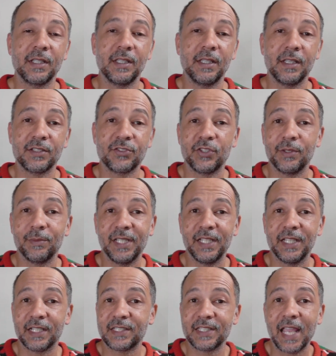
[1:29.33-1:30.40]
extremely
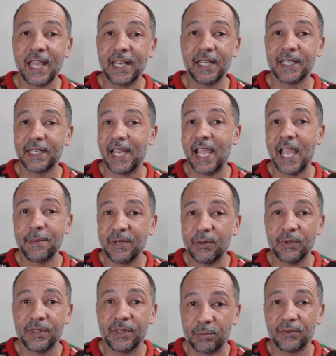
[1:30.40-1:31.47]
ecstatic and happy
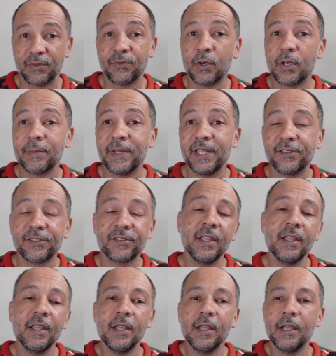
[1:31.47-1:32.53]
with the performance.
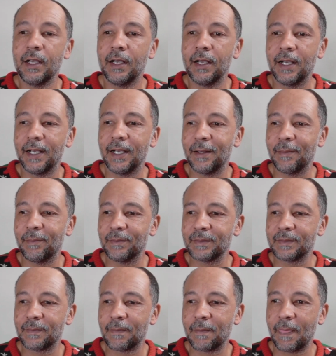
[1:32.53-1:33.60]

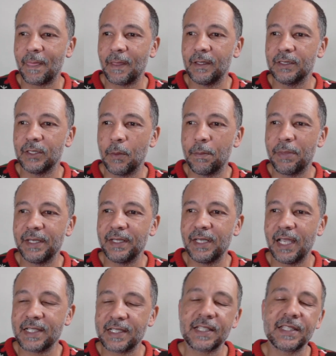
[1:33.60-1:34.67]
But
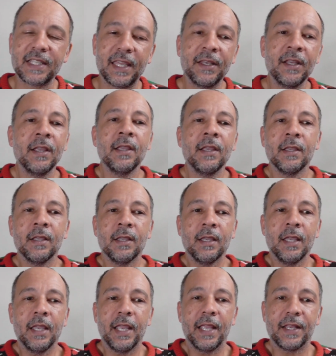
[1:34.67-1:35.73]
as I said,
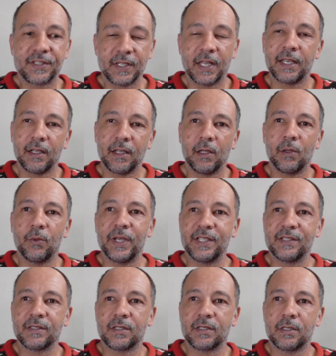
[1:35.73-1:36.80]
it's not
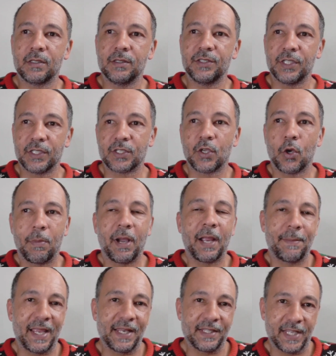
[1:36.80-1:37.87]
always just go buy
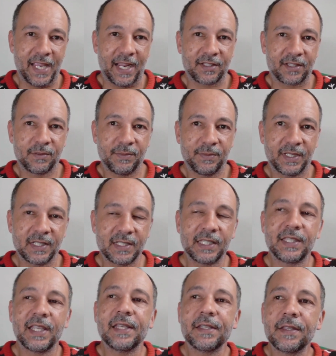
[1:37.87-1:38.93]
Pentax, because at
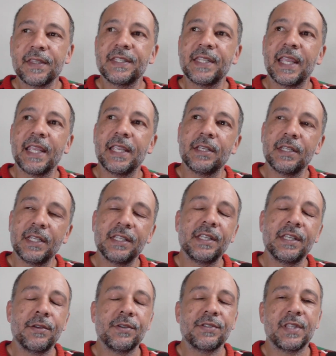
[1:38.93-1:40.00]
the end of the day, you need to
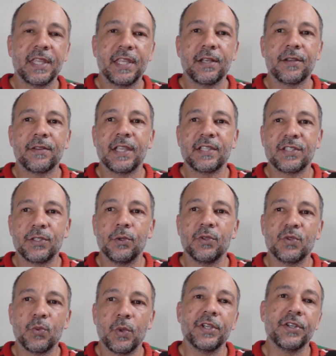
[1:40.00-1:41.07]
use the gear that
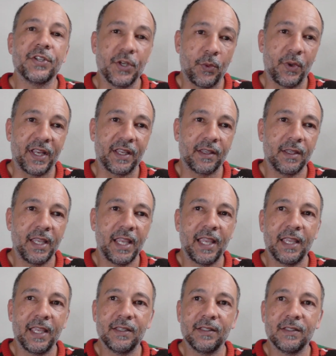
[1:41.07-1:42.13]
suits what you're doing.
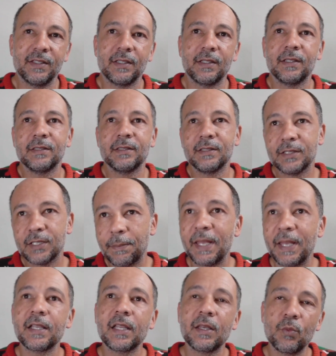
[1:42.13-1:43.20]
And
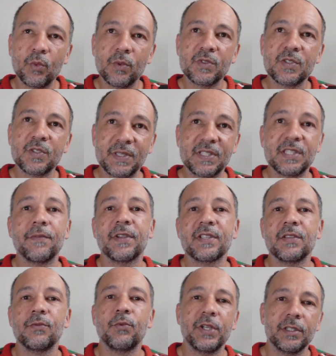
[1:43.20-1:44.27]
depending on specifics
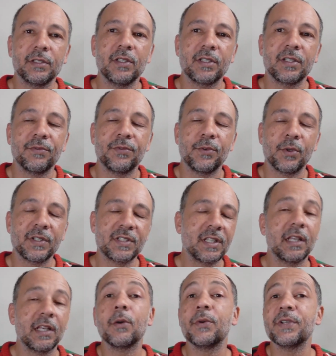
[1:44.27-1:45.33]
of what you're looking for, it's
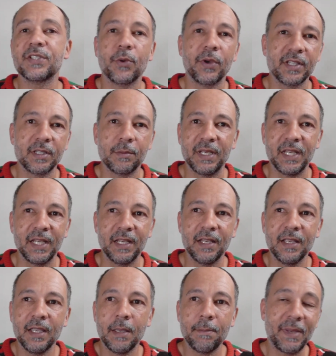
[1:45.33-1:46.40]
not always going to be
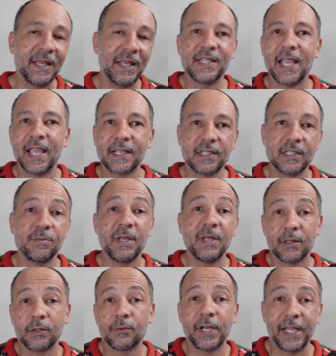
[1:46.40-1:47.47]
Pentax as
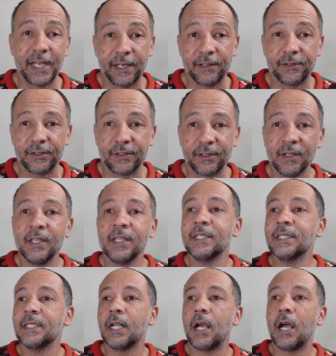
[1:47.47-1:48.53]
being the right answer.
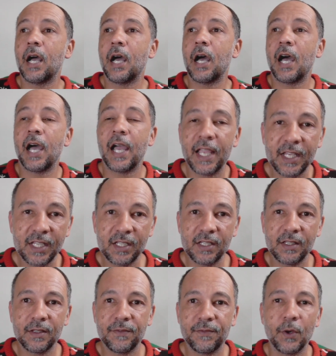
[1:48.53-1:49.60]
I
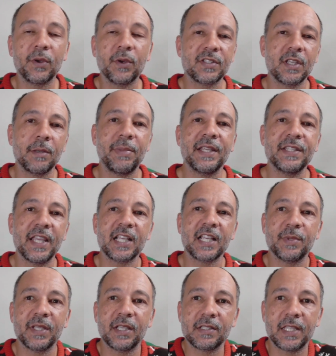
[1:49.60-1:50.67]
focus on Pentax
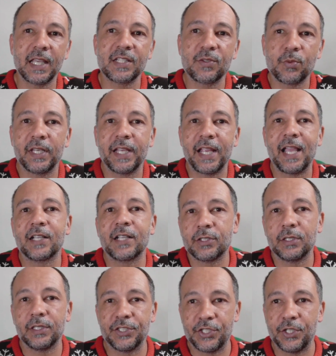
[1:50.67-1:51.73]
because that's what I
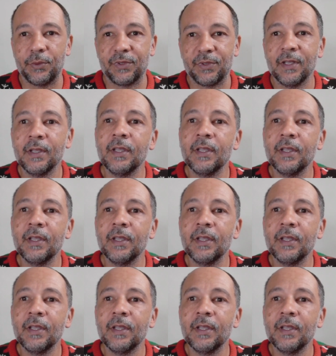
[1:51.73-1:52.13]
actually shoot.